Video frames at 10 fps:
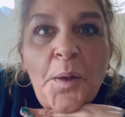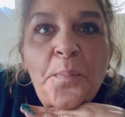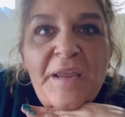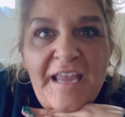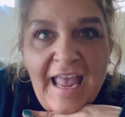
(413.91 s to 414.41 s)

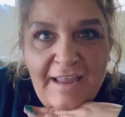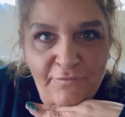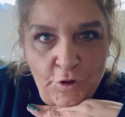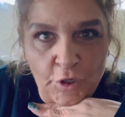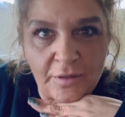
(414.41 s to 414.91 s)

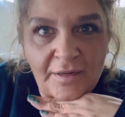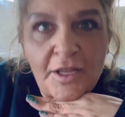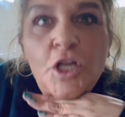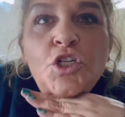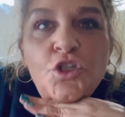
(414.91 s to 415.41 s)
behavior
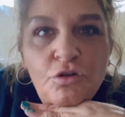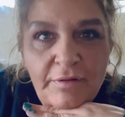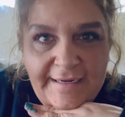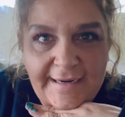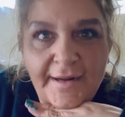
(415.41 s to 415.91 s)

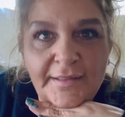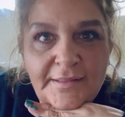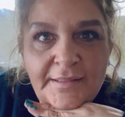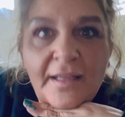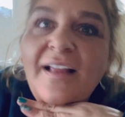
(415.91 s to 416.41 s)
treating
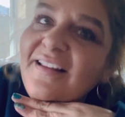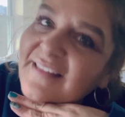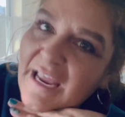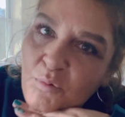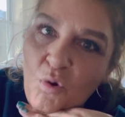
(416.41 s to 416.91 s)
us
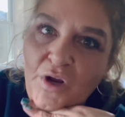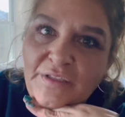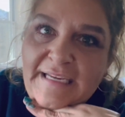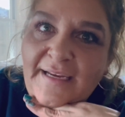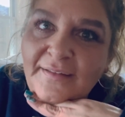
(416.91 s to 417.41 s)
like
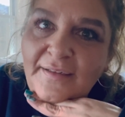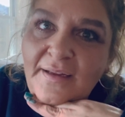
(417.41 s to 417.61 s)
royalty.